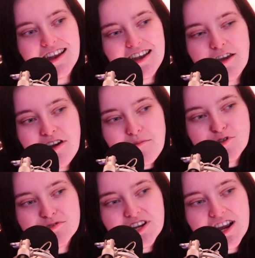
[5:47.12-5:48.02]
now that I'm
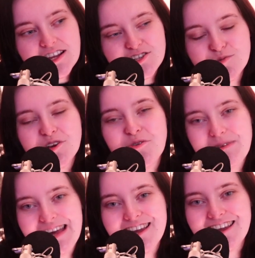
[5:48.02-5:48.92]
older, I just want to go
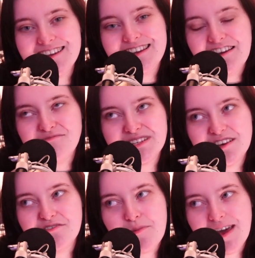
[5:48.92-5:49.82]
back and give
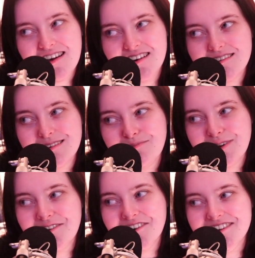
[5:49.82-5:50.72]
myself a big hug
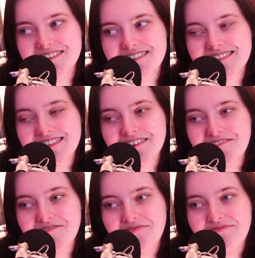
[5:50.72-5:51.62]
because
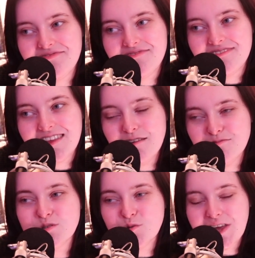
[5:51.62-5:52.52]
it
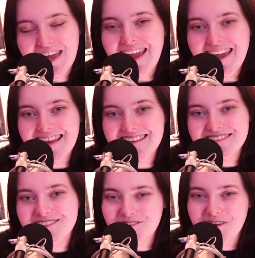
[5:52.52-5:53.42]
was okay.
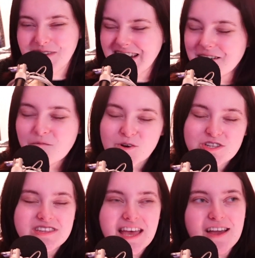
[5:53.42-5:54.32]
Do you know what I mean? It
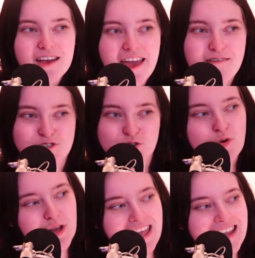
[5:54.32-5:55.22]
was
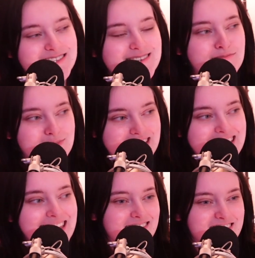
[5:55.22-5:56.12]
okay to
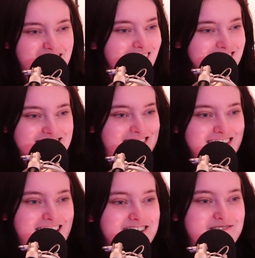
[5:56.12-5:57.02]
be young
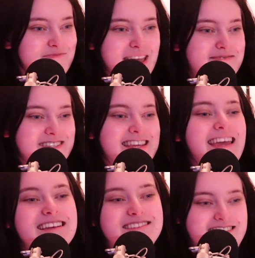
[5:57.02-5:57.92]
and make
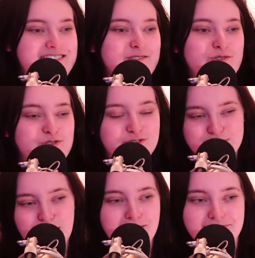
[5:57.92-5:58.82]
mistakes and do
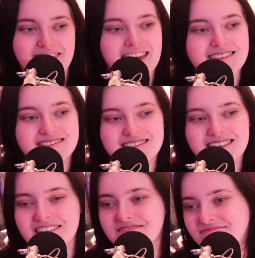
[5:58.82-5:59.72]
daft things
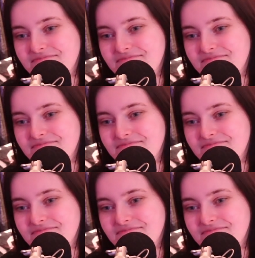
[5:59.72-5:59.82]
and